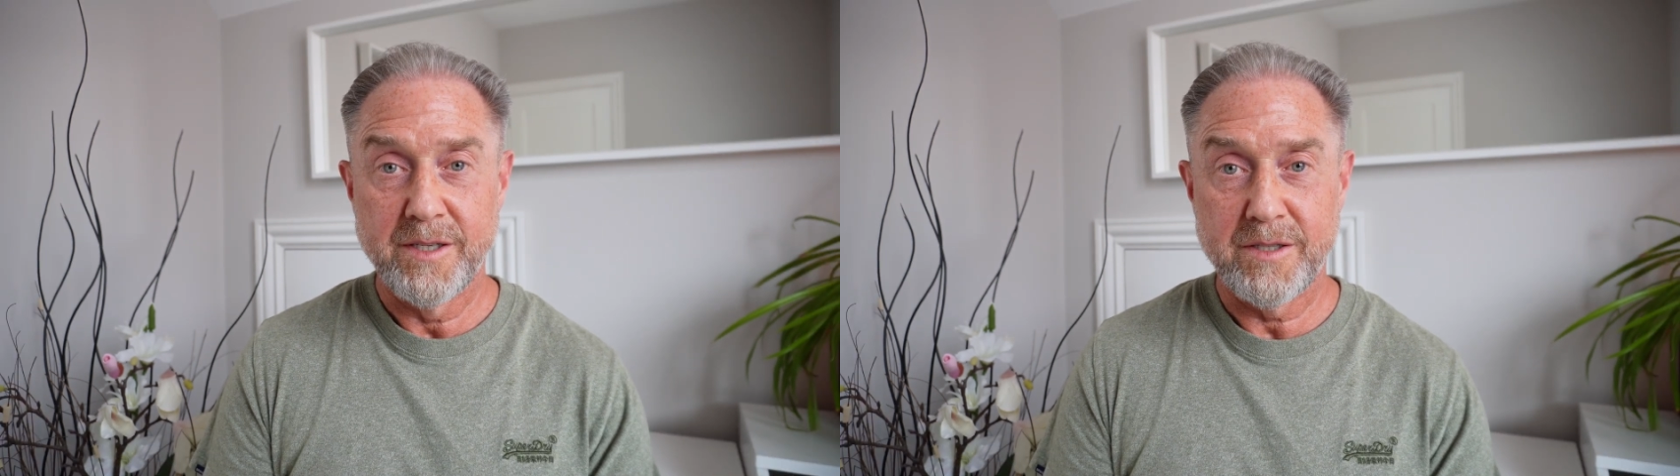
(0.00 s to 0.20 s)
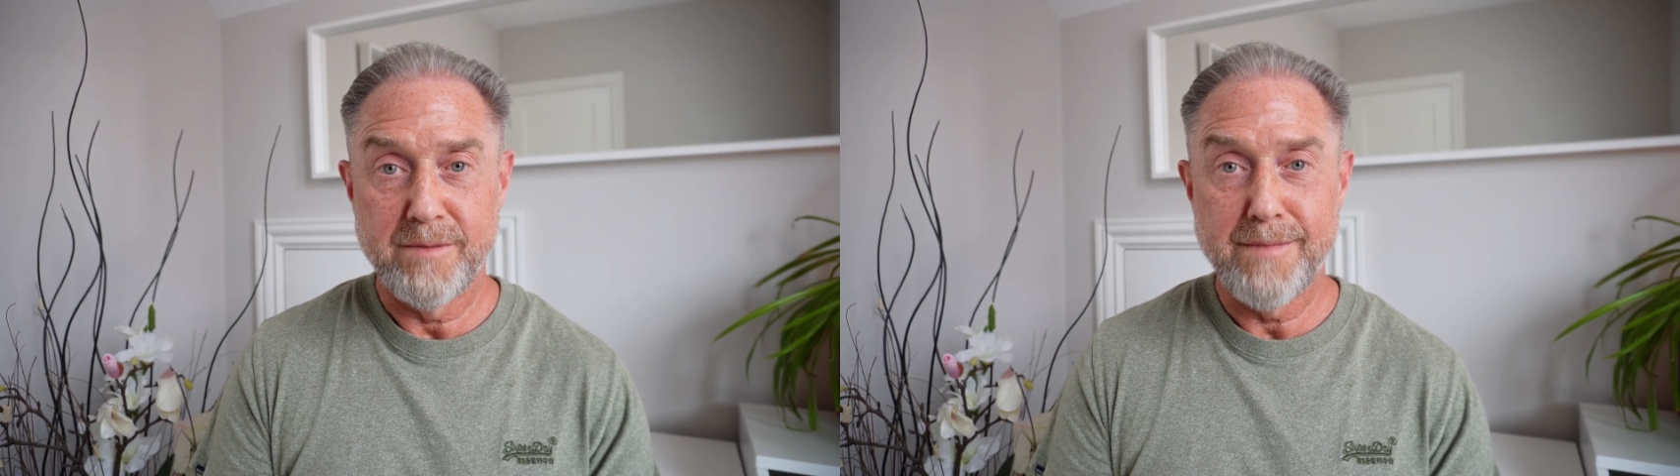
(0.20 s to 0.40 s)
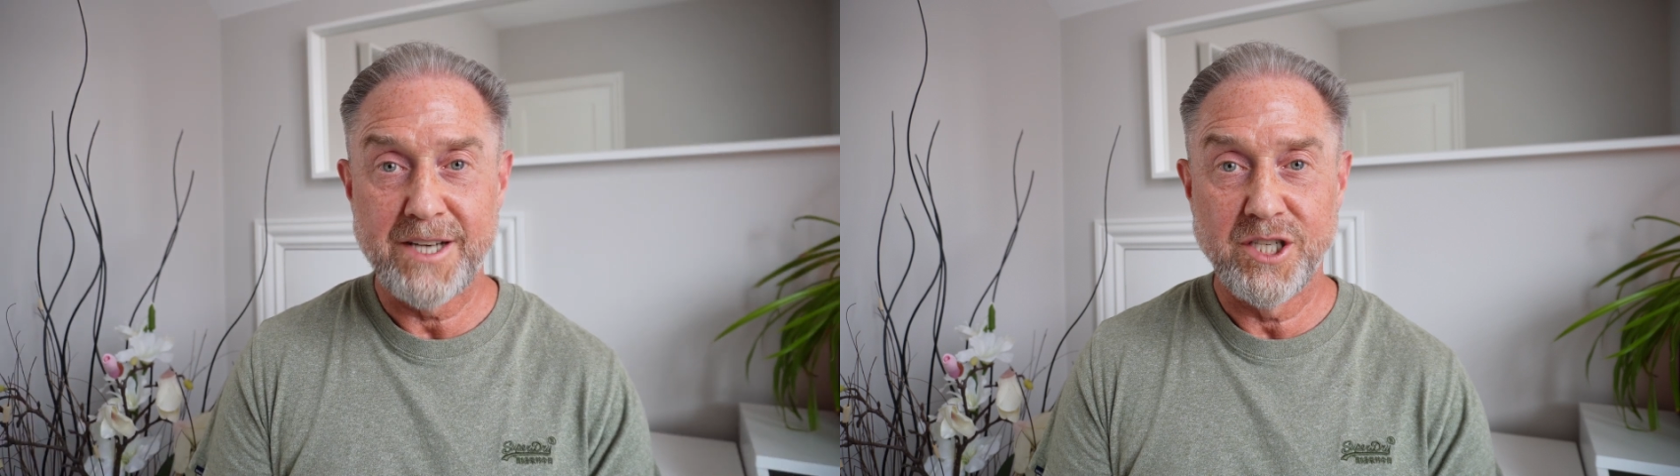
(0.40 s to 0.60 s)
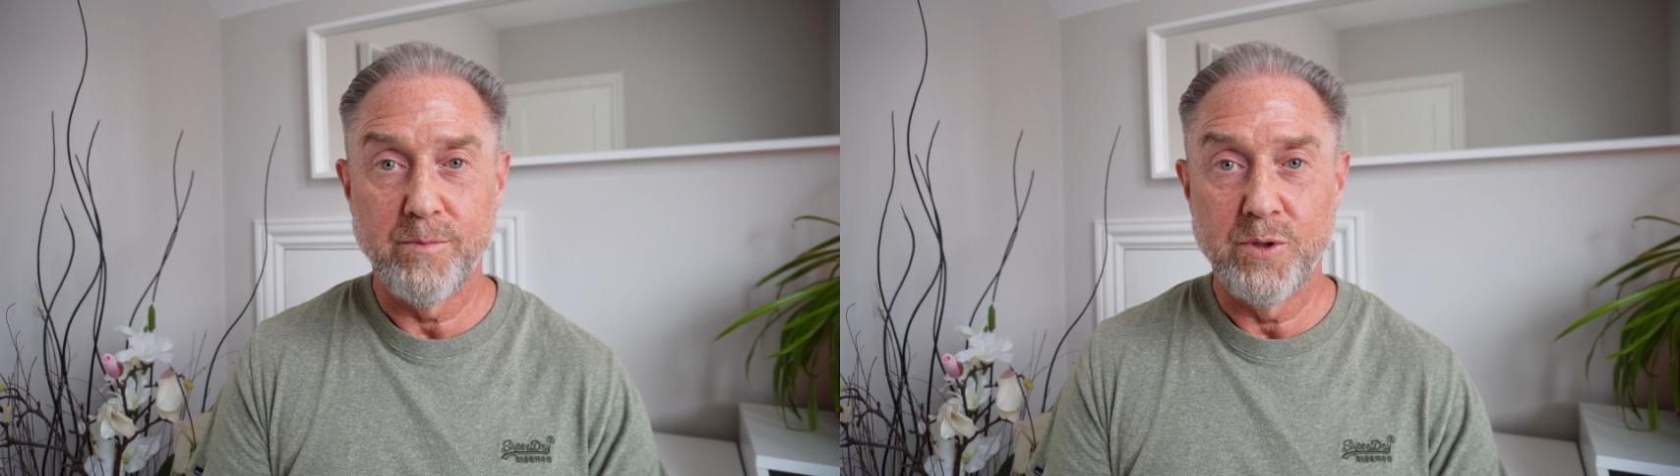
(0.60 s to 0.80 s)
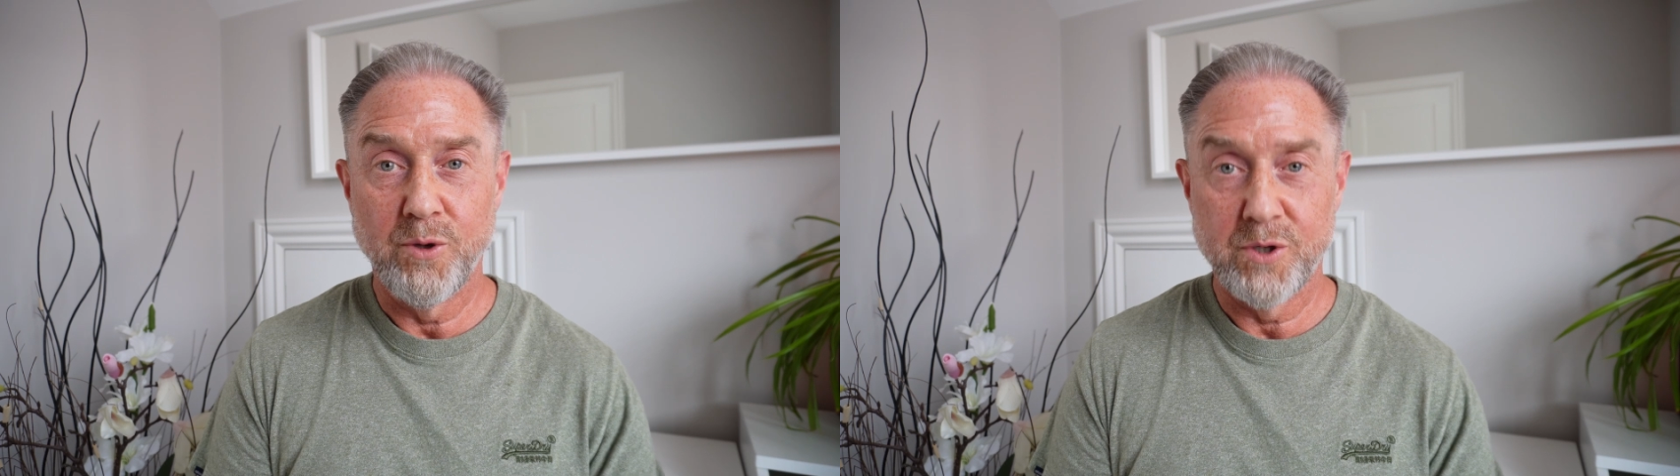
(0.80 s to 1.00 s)
to match
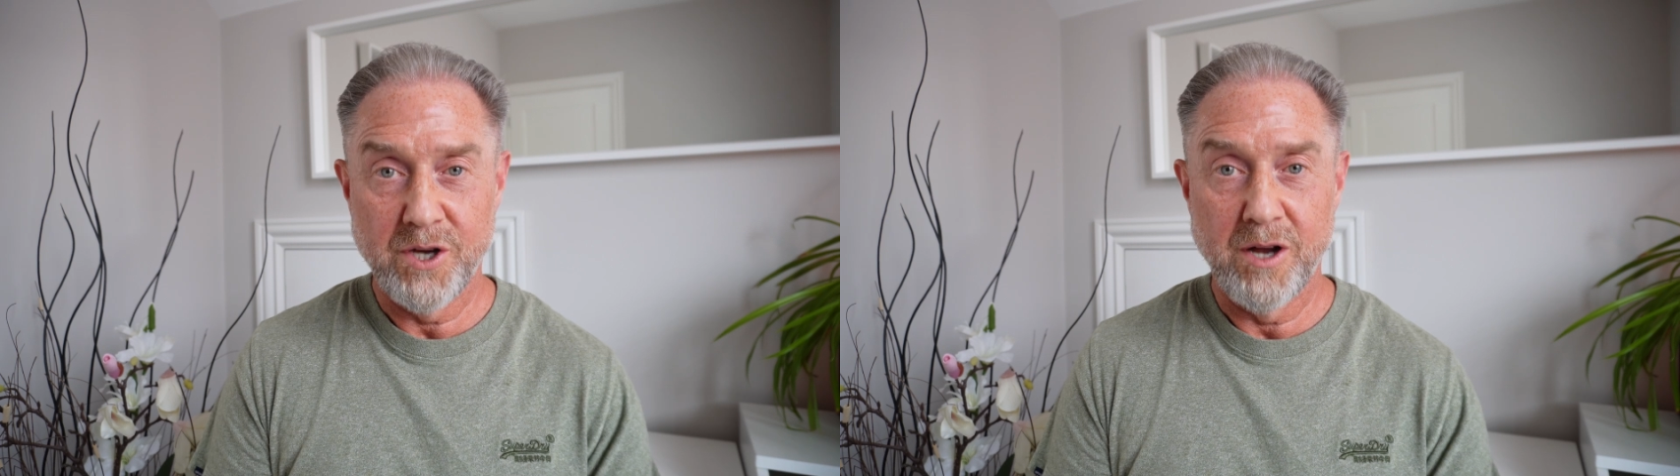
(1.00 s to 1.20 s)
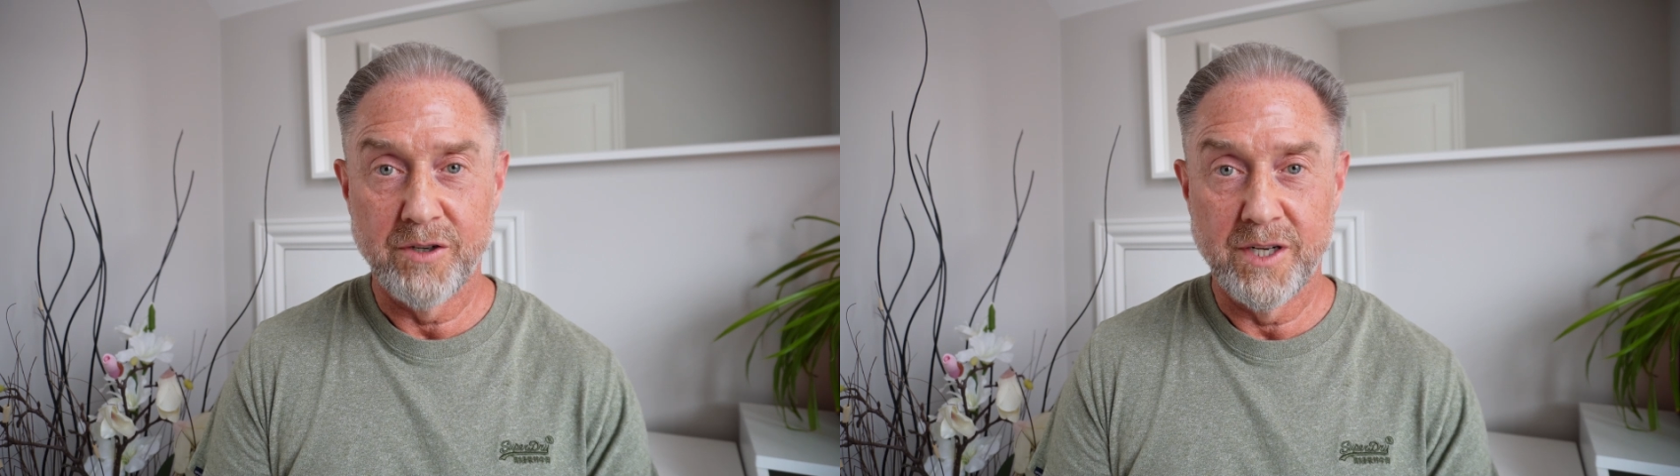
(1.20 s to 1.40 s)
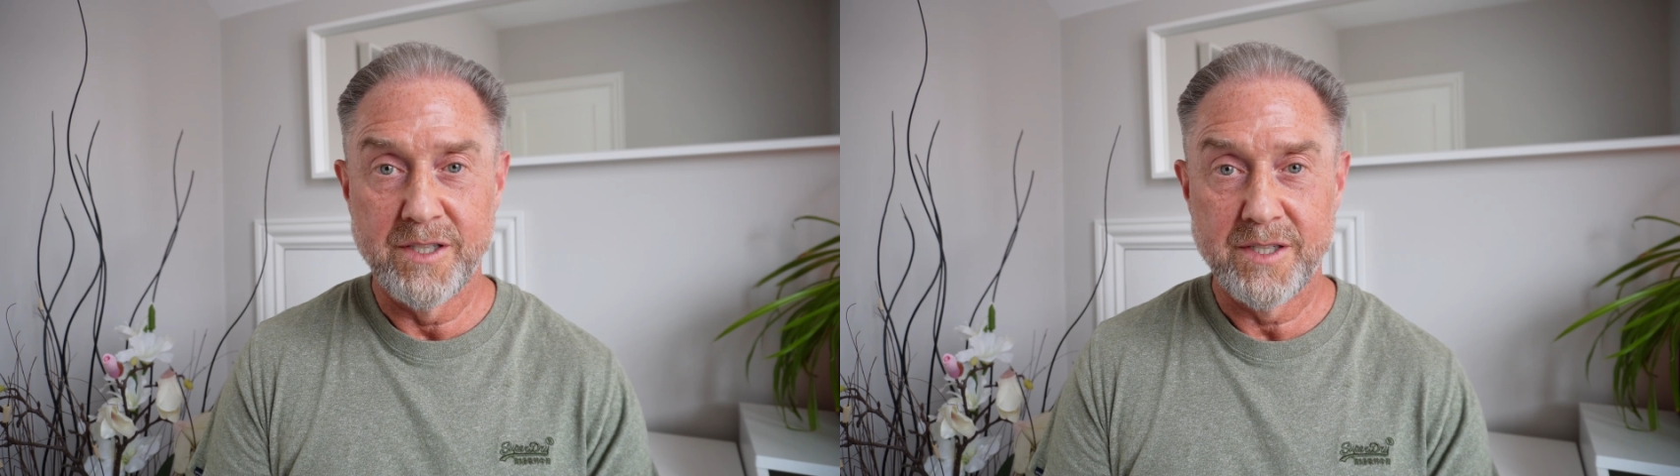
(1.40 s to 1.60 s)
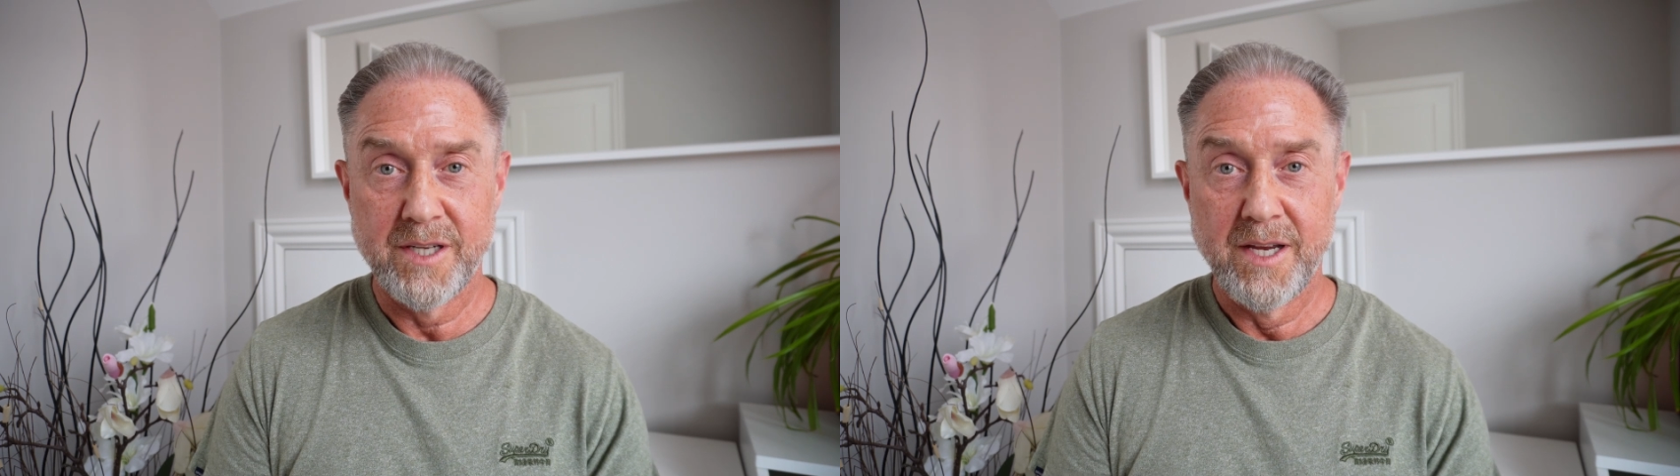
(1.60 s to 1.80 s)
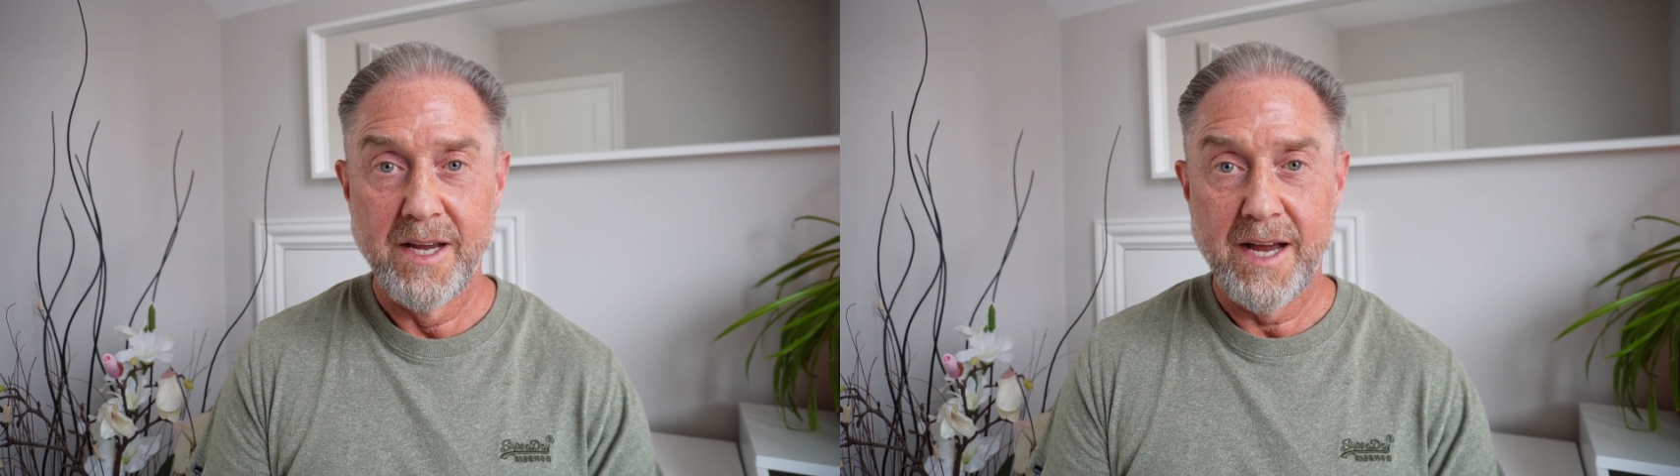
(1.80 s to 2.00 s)
up with your tolerance